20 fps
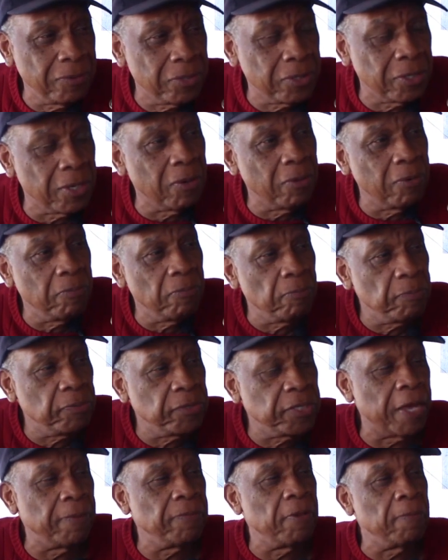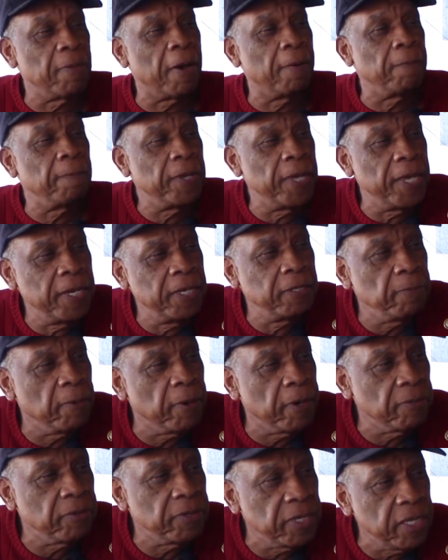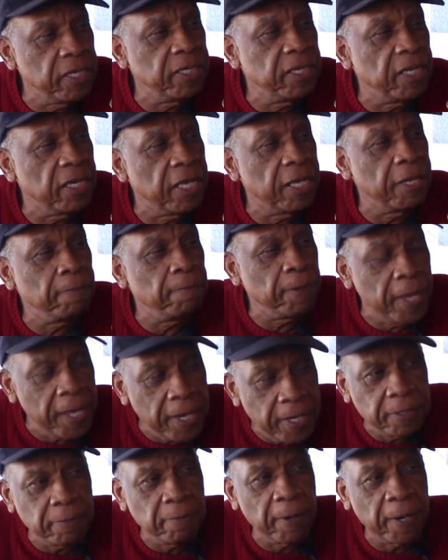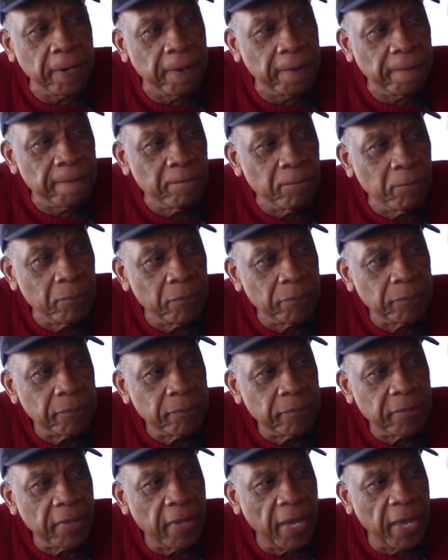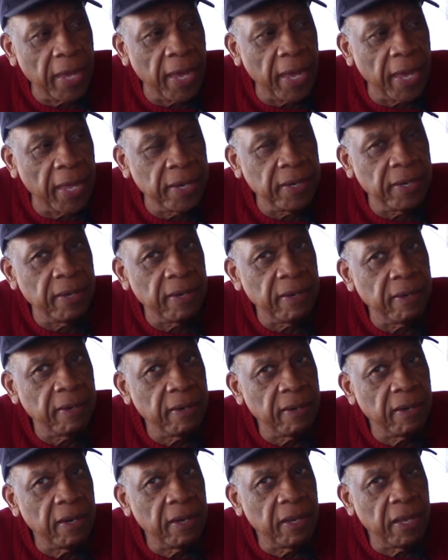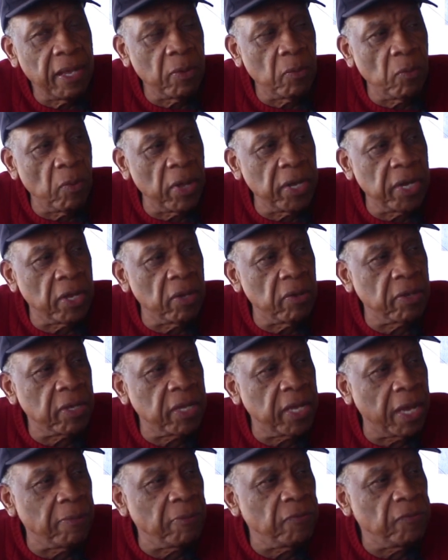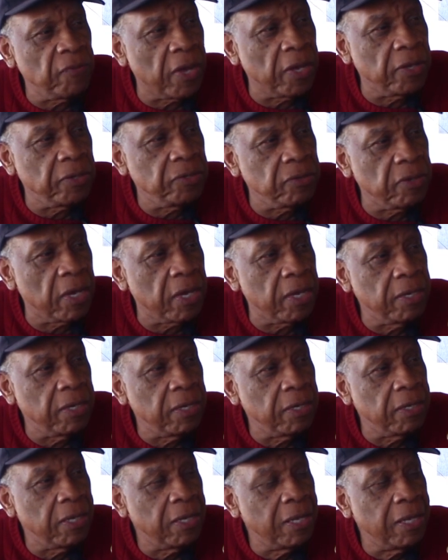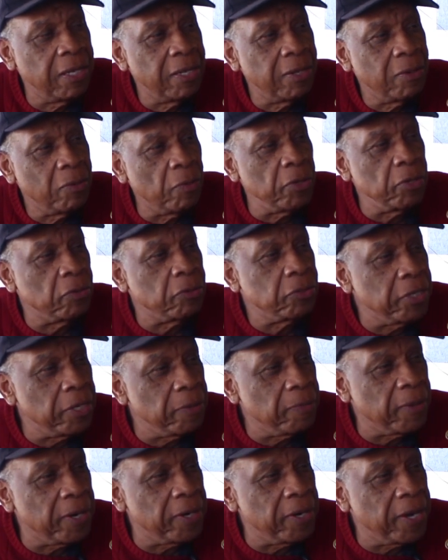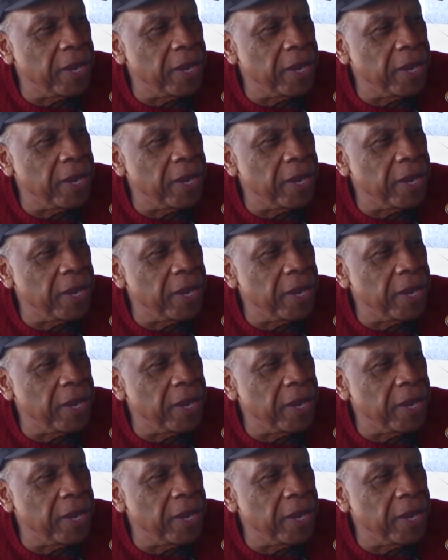so something about Petersburg, it was easy to leave Petersburg. And where they gonna camouflage you at? Where you gonna sleep at